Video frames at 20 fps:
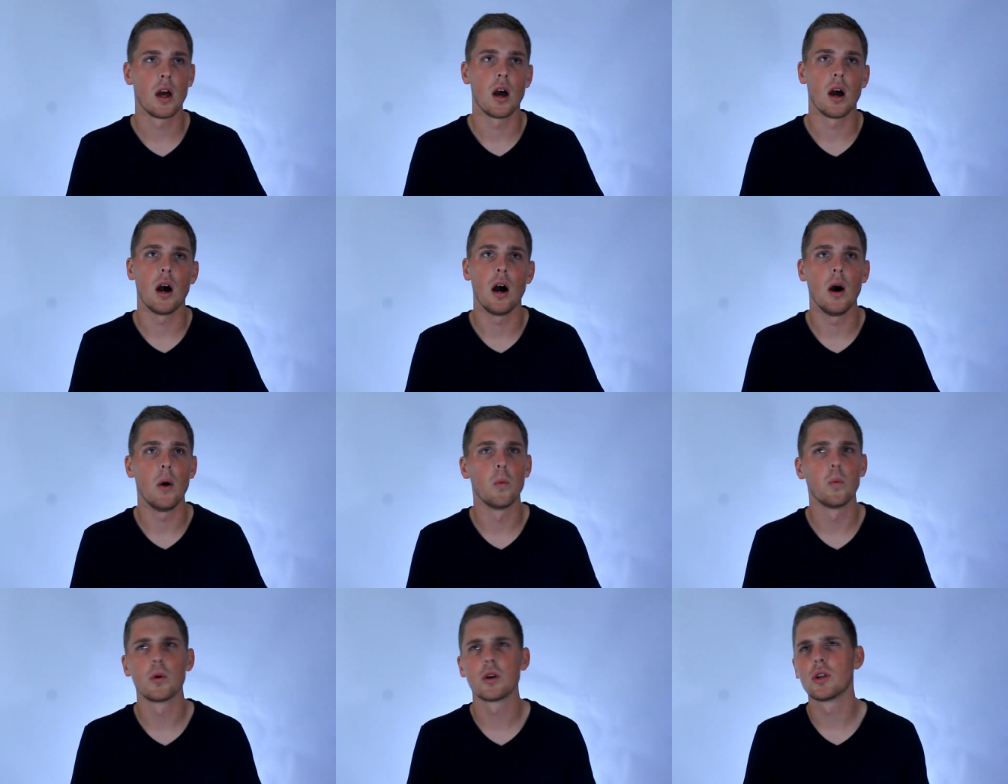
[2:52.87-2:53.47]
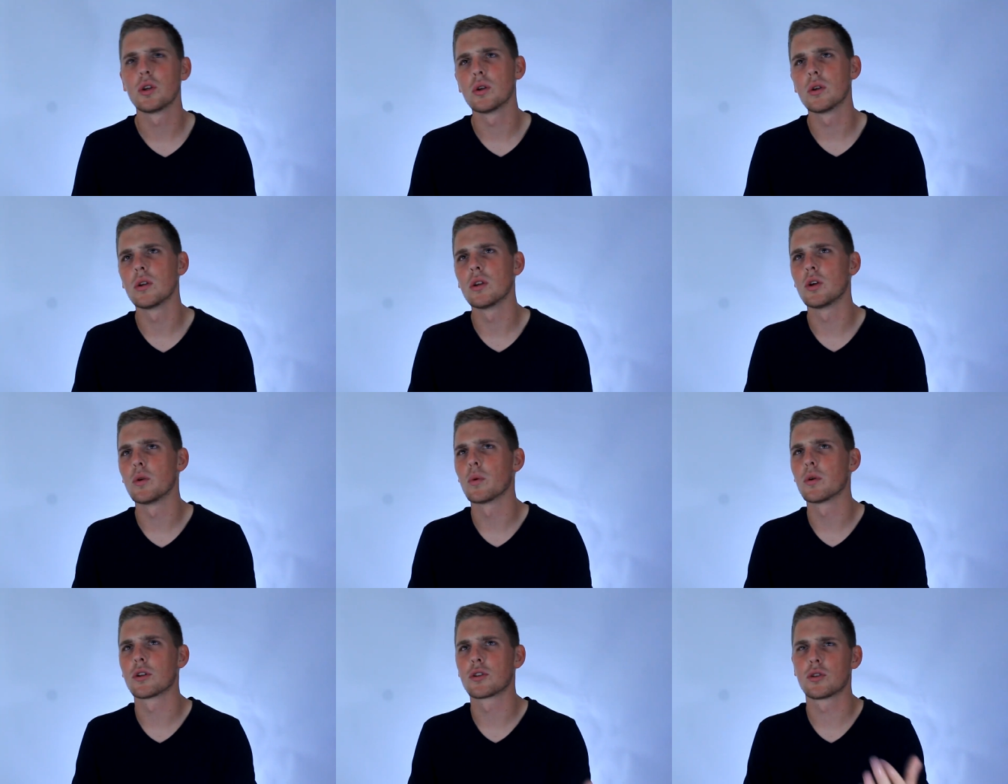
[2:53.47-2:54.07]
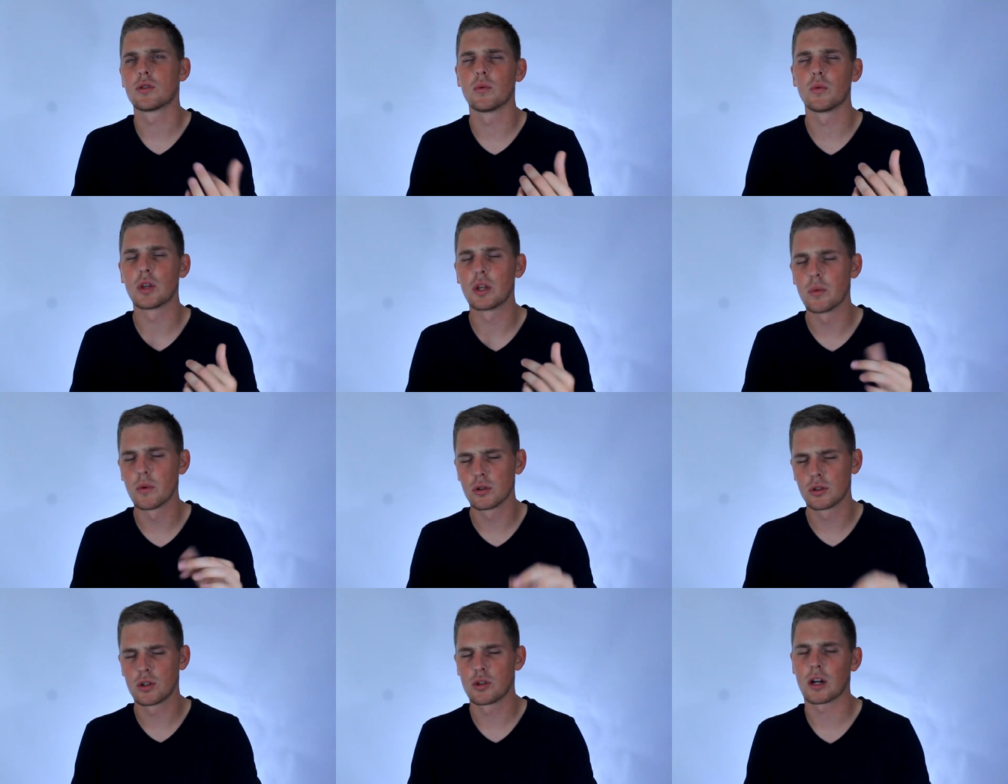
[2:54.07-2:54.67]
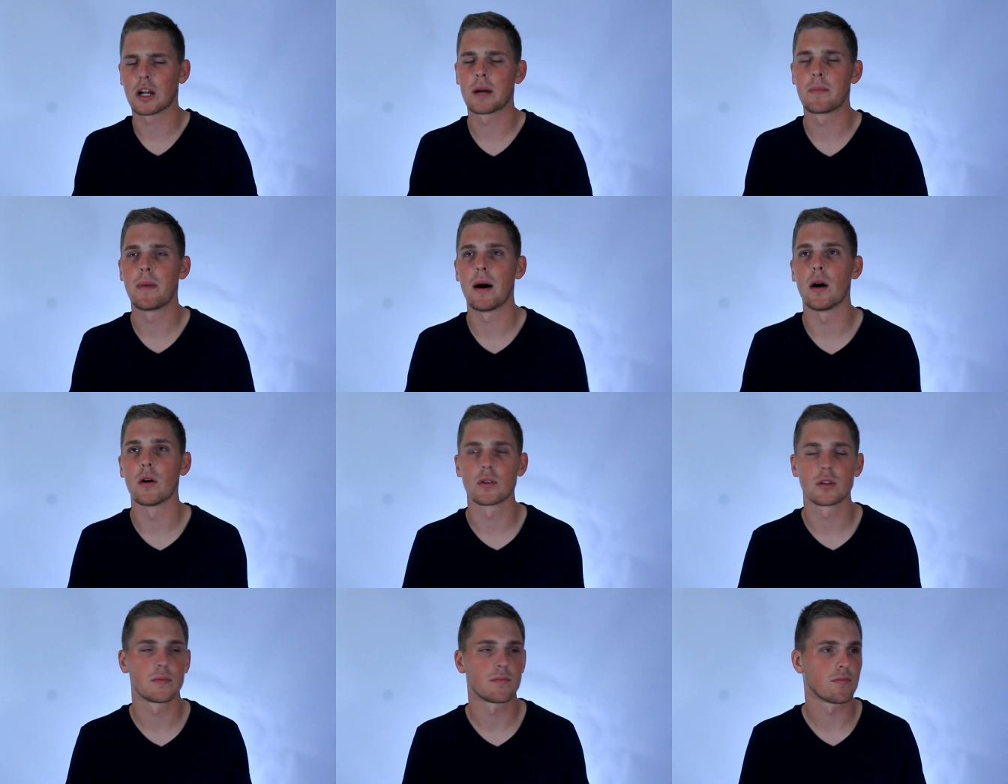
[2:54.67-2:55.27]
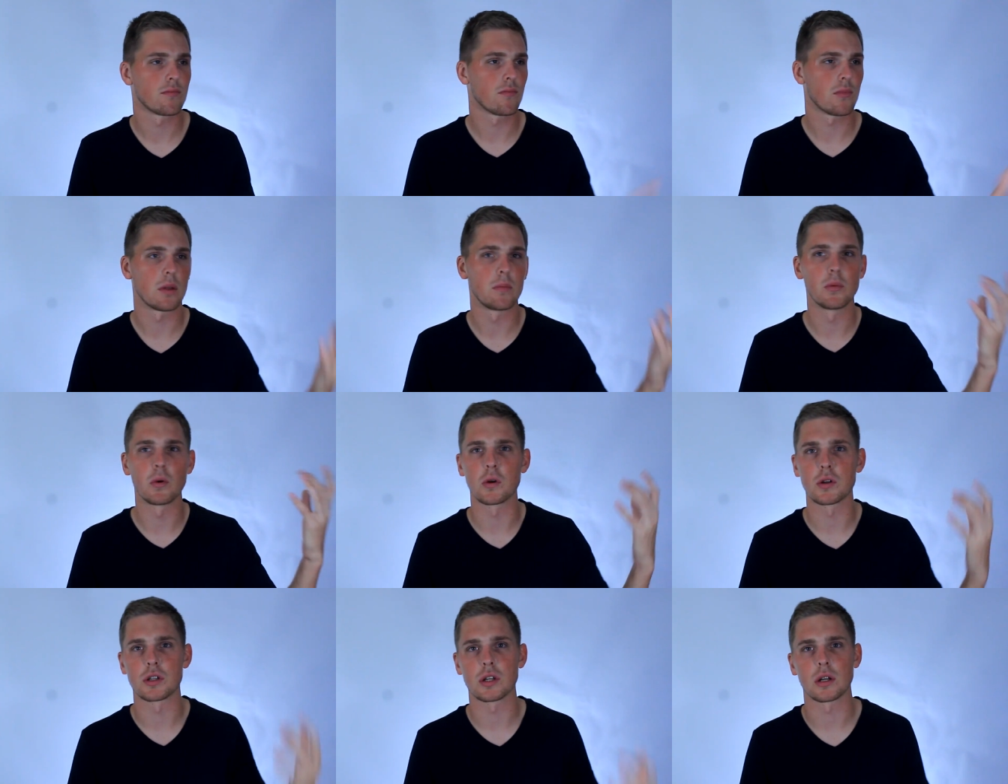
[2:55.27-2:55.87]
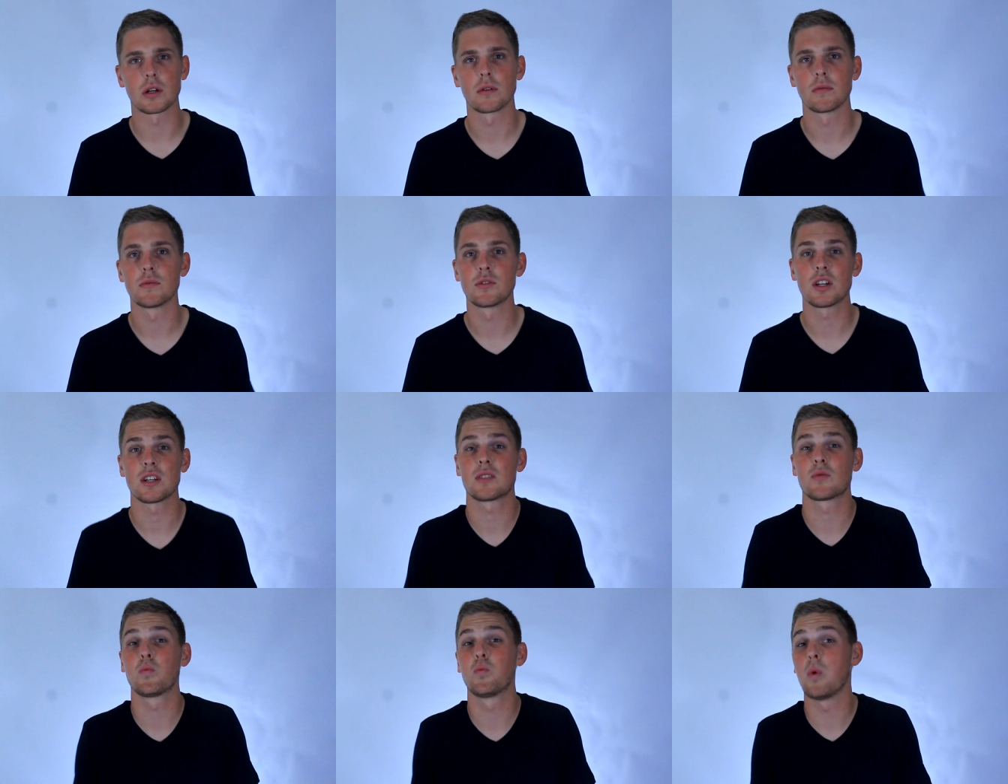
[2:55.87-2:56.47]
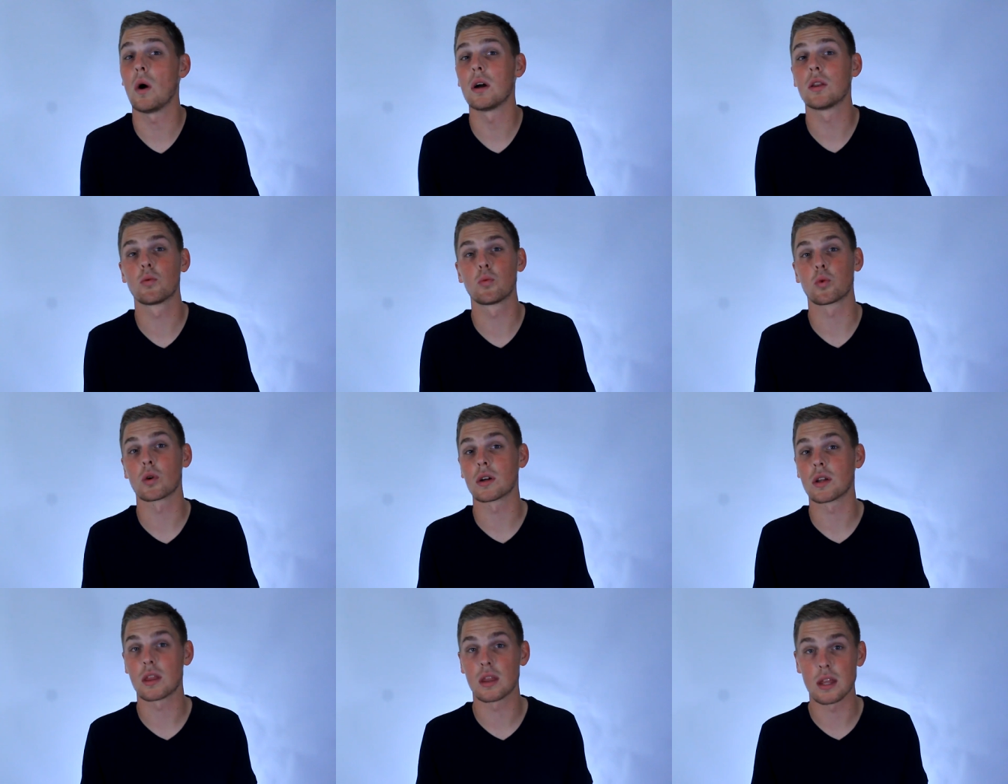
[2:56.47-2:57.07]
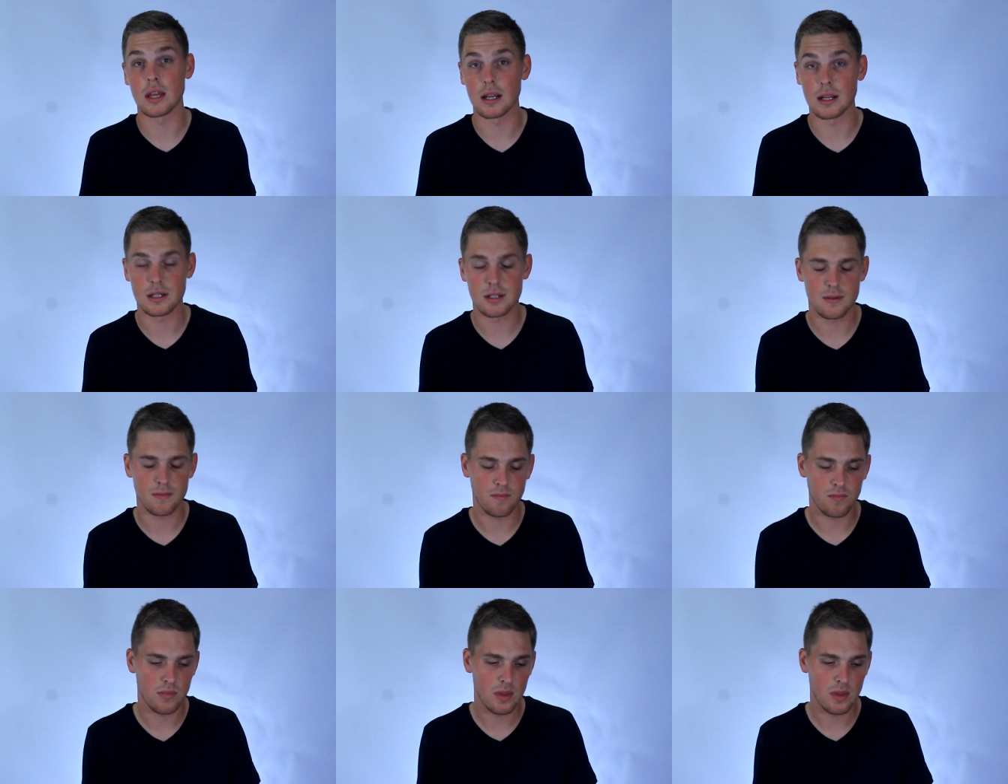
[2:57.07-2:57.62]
What you want to talk about? Music. Just one word things.